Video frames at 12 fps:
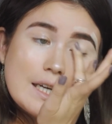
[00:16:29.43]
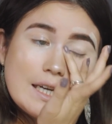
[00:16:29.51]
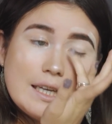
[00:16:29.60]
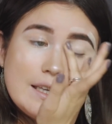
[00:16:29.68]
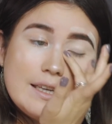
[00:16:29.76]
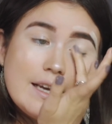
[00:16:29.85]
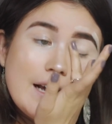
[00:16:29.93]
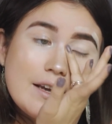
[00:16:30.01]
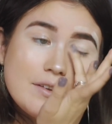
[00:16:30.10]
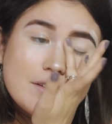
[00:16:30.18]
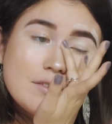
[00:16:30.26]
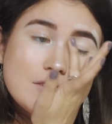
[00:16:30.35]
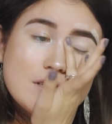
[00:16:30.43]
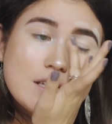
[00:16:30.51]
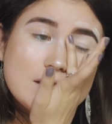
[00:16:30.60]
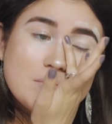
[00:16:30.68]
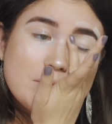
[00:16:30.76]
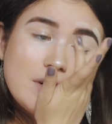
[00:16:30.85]
And yeah, you can use it
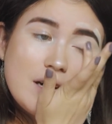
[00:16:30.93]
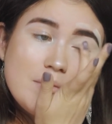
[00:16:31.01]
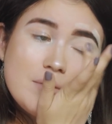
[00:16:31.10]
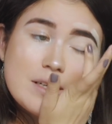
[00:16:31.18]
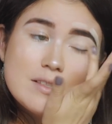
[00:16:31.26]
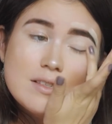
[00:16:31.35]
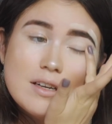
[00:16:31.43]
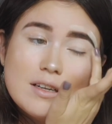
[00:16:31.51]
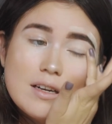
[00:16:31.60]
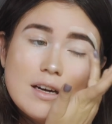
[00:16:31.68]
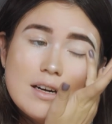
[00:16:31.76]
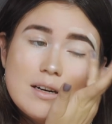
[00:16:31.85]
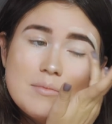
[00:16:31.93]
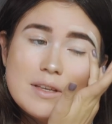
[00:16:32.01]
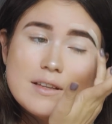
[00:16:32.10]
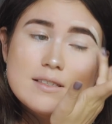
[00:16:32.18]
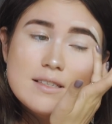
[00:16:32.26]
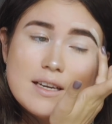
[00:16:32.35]
as a primer, but it's not gonna be
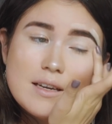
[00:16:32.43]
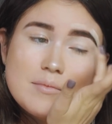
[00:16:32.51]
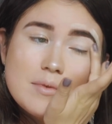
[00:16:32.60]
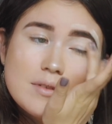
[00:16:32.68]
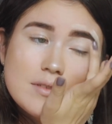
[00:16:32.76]
the same.